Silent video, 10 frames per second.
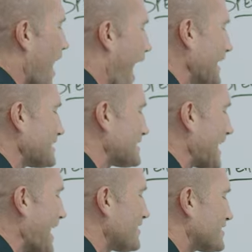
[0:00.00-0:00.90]
I can
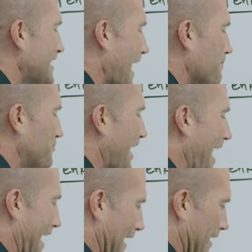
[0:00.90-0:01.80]
say the same
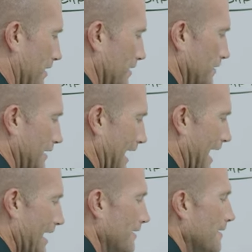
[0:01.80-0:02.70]
thing,
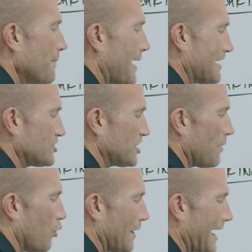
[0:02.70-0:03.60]
okay, as
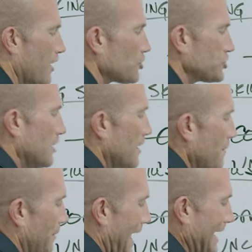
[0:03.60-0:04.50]
someone else,
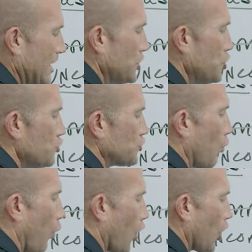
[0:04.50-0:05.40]
but I can use
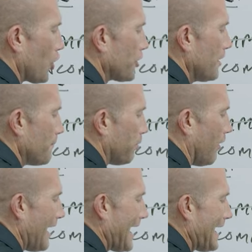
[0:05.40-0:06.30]

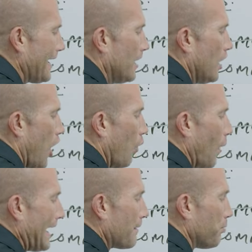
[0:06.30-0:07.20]
wordplay, a
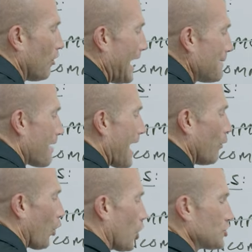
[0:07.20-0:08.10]
way to play my
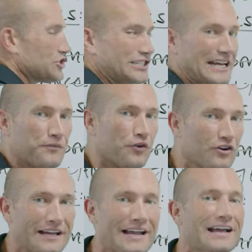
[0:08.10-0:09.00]
words
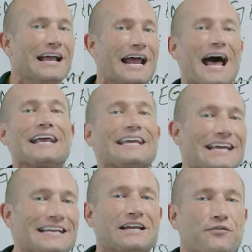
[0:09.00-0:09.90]
differently, and I can
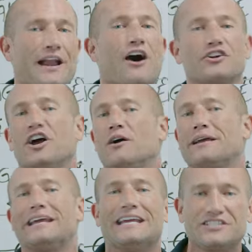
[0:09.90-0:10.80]
get a different
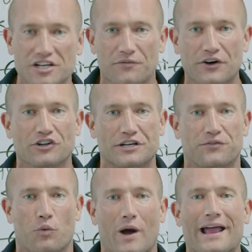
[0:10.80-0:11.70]
outcome, get you to feel a
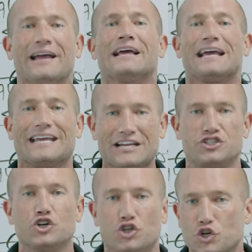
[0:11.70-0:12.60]
different way, and
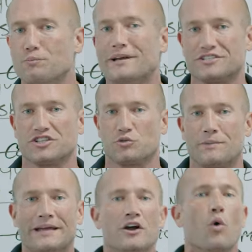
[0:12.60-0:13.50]
get you to do business with
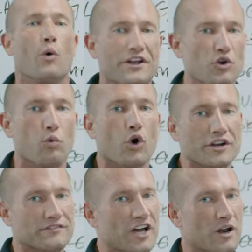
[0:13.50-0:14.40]
me where you
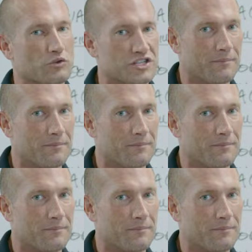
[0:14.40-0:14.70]
wouldn't have done it with